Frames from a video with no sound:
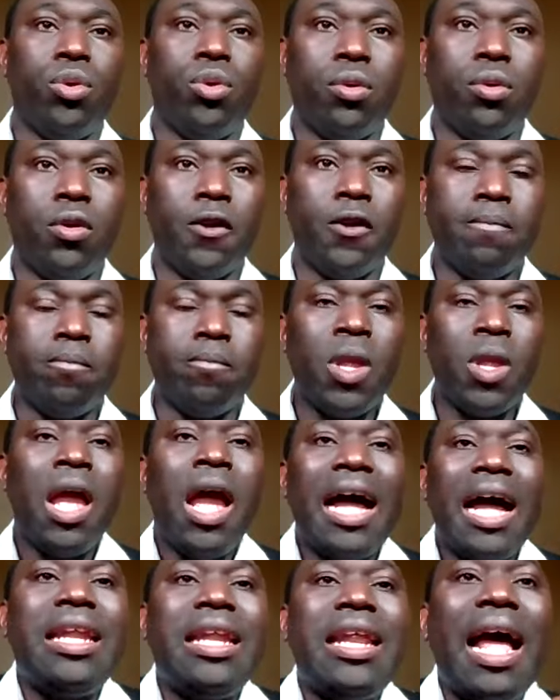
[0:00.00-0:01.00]
you.
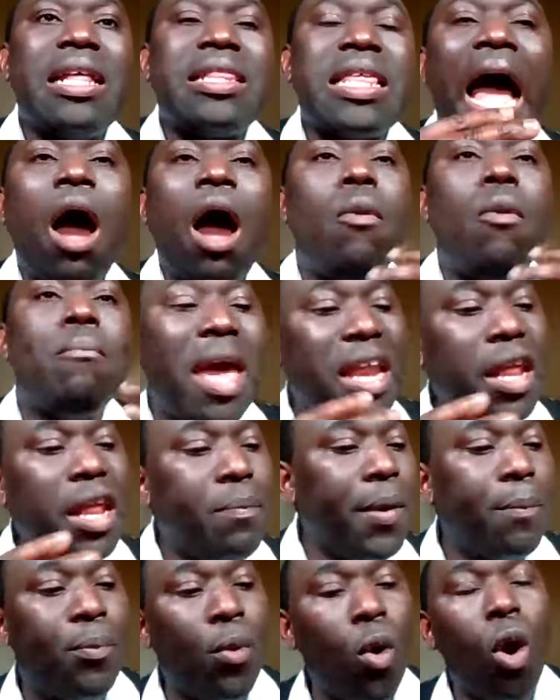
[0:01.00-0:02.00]
And that's how
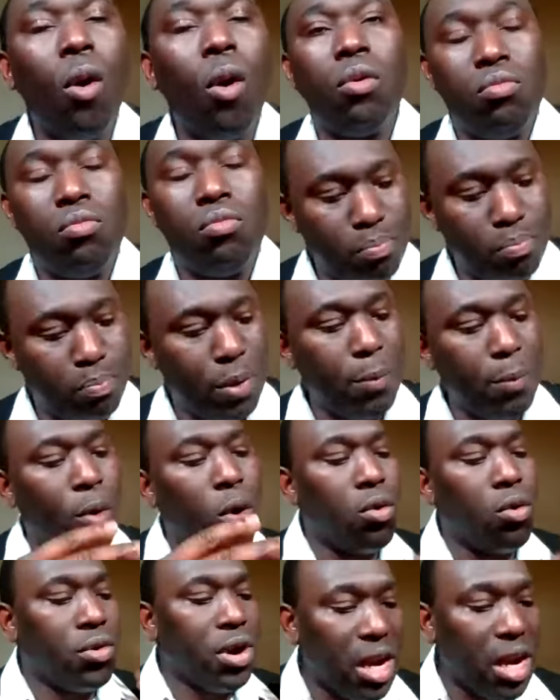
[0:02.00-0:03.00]
many people
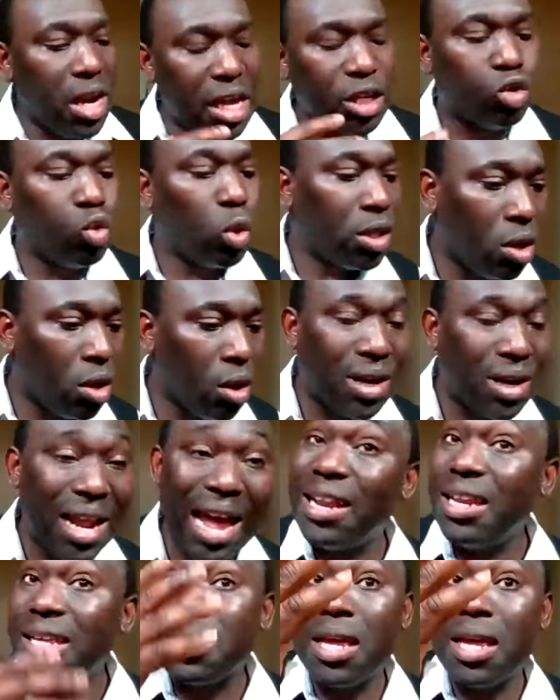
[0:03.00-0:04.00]
relate with God.
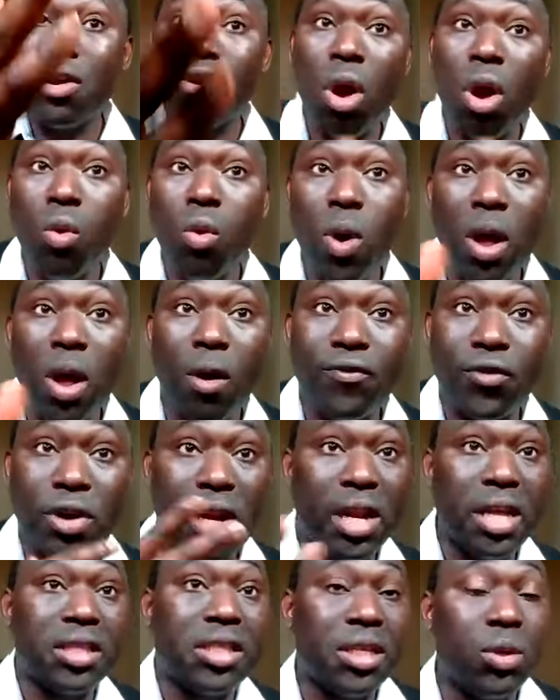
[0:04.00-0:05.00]
And it's a wrong way of
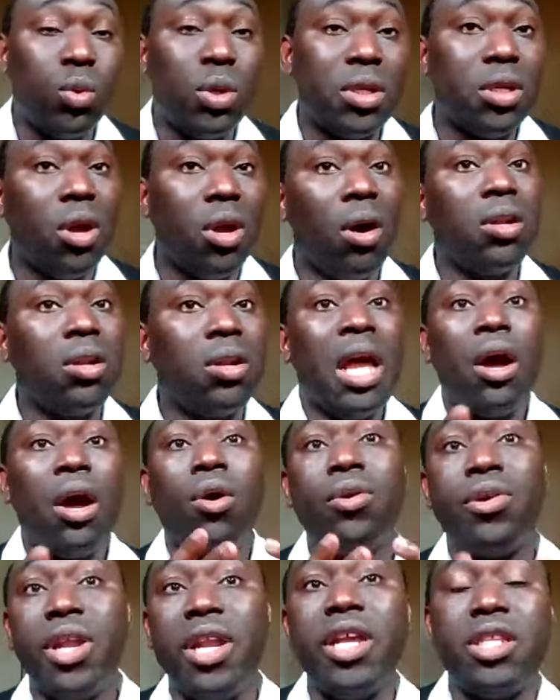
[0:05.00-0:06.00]
relating with God
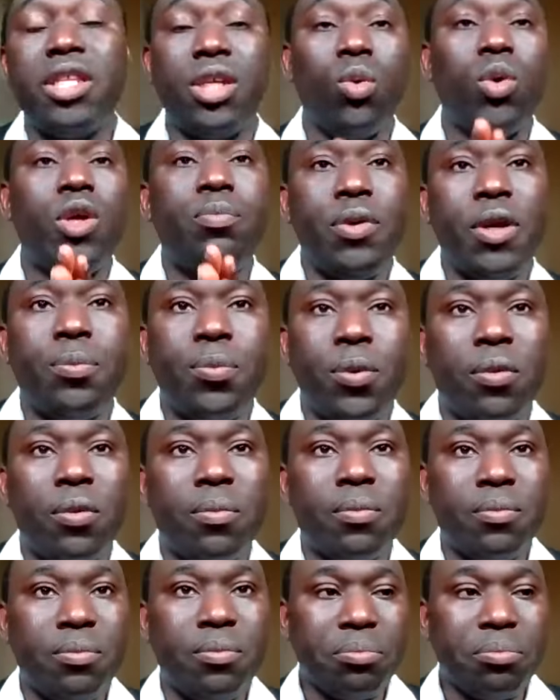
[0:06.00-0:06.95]
or relating with people.